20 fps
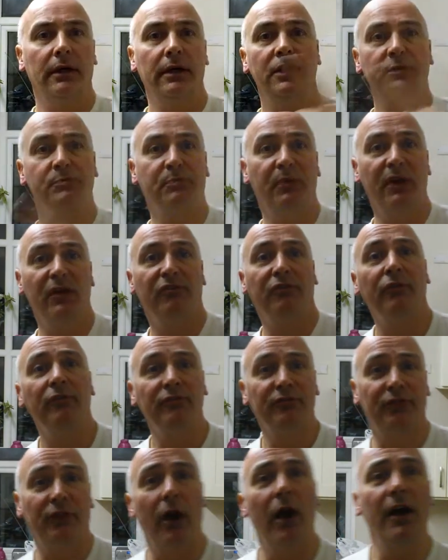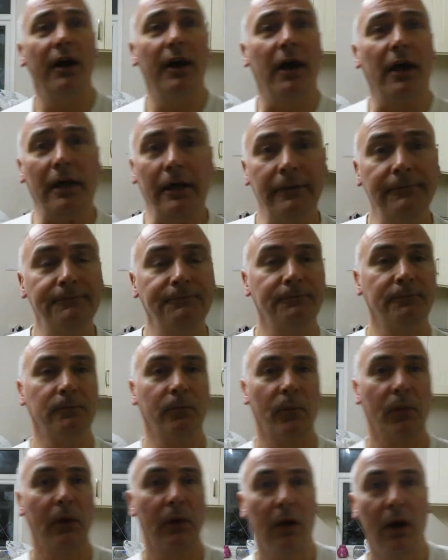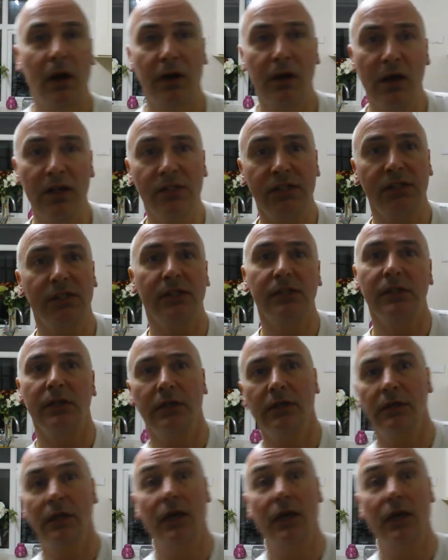It's Beer Fun Friday. Hi guys